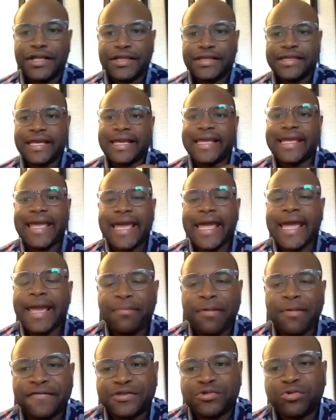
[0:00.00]
The
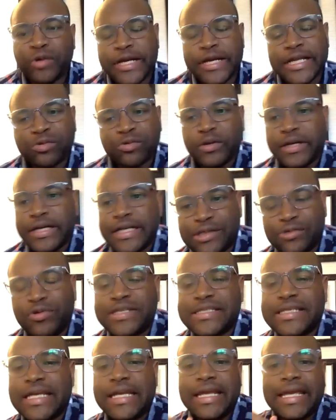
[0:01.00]
Gabe of 2022
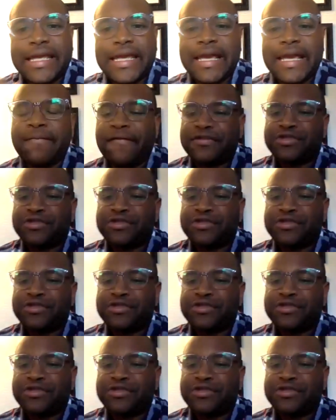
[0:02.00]
is not a Gabe